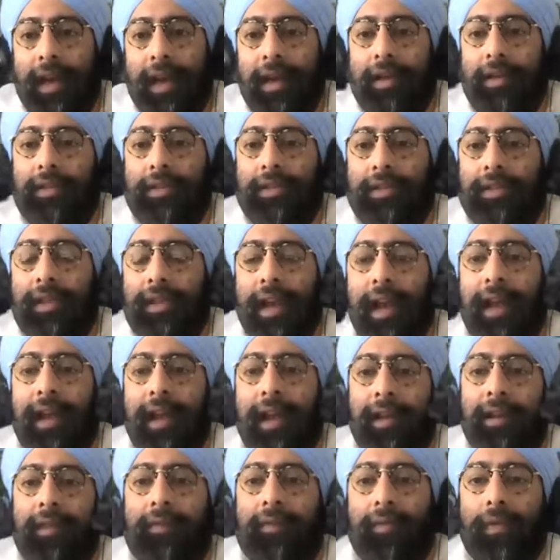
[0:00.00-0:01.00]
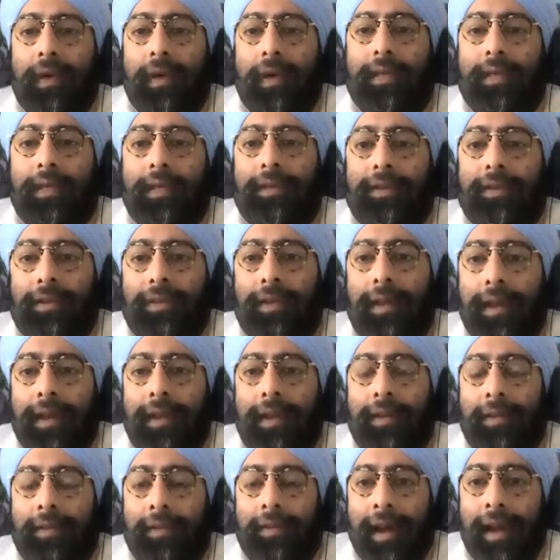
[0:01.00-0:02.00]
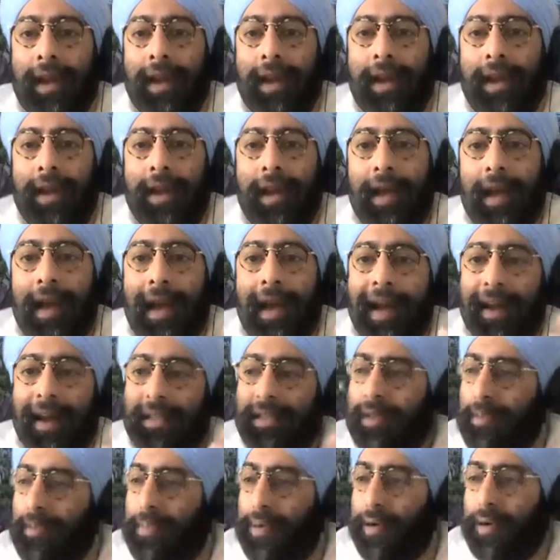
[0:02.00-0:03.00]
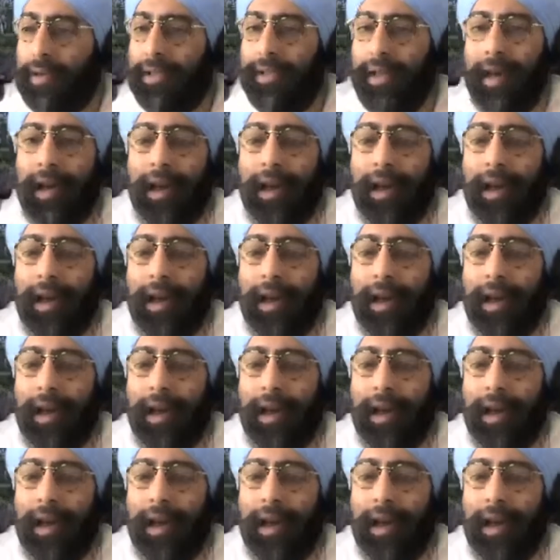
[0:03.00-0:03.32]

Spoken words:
understanding of what they're doing, right? How does the person